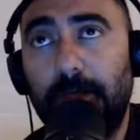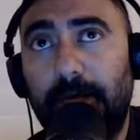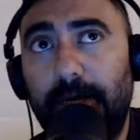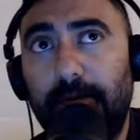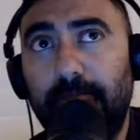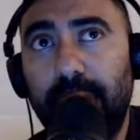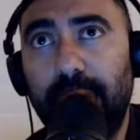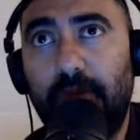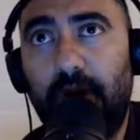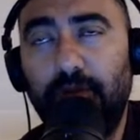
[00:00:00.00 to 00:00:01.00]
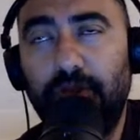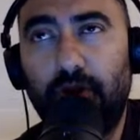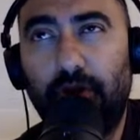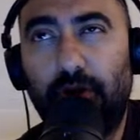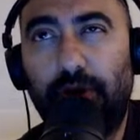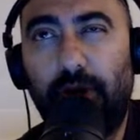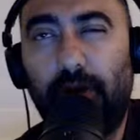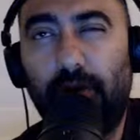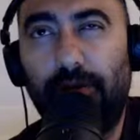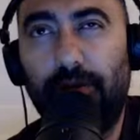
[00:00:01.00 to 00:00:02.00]
Um, I'm just going to quickly
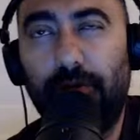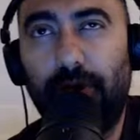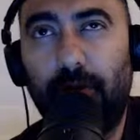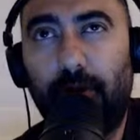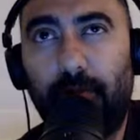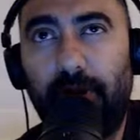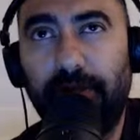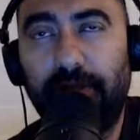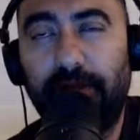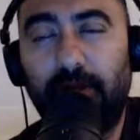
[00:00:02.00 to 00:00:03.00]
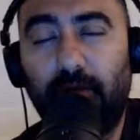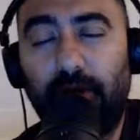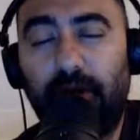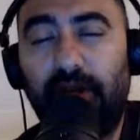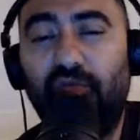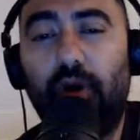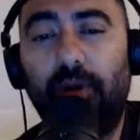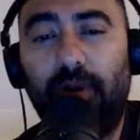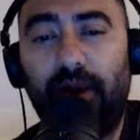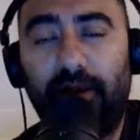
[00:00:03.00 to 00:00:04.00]
go through a couple of players, and then I want to leave
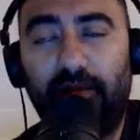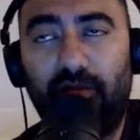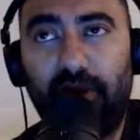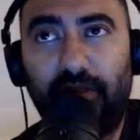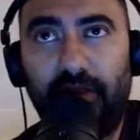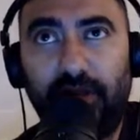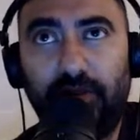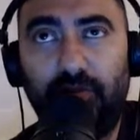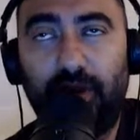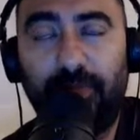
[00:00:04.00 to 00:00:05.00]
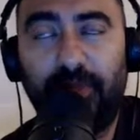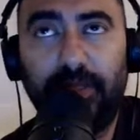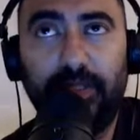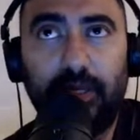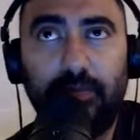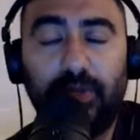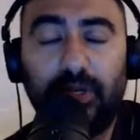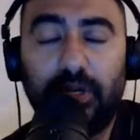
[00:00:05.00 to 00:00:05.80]
one player right at the end to wrap things up.